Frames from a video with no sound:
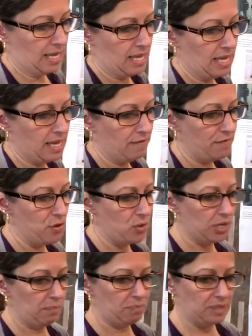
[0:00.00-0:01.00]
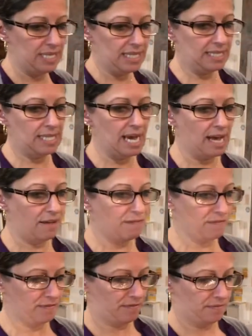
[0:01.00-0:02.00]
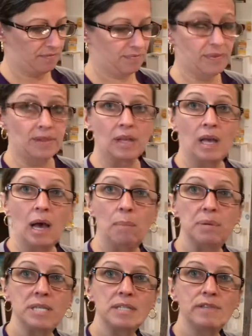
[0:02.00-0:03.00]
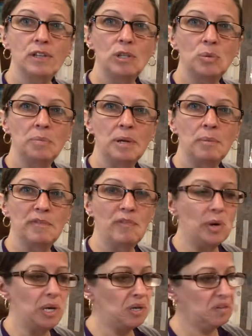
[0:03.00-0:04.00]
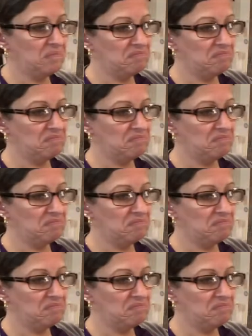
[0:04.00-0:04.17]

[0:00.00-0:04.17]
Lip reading: if you could please have a piece of aluminum foil